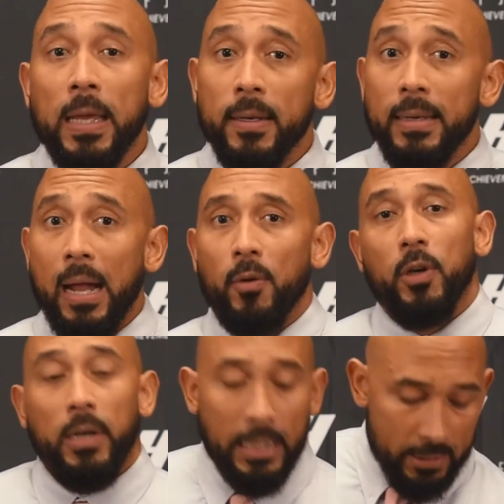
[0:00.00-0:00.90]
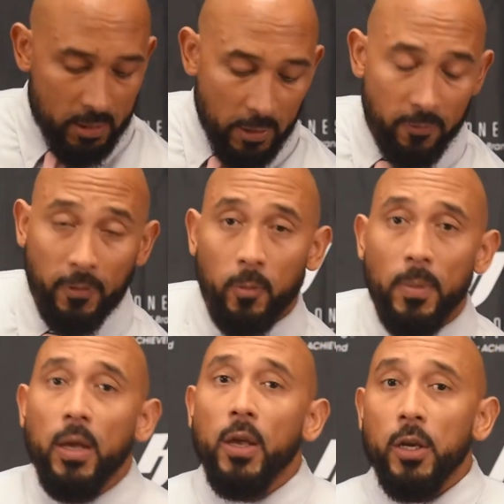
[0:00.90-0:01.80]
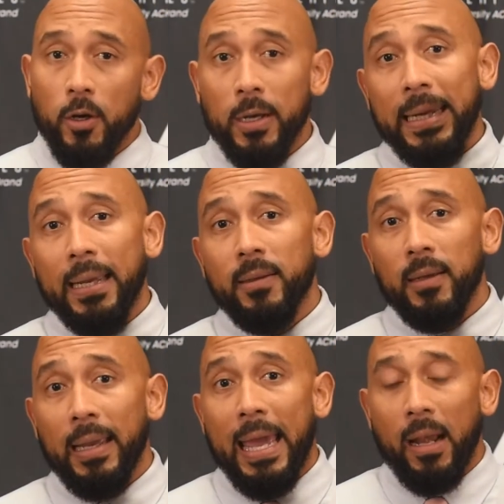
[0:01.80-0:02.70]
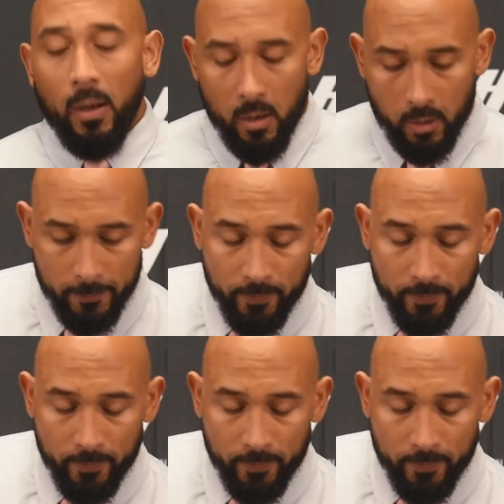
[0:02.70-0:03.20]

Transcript: Now, you're going to get some info. You're going to get a catalog.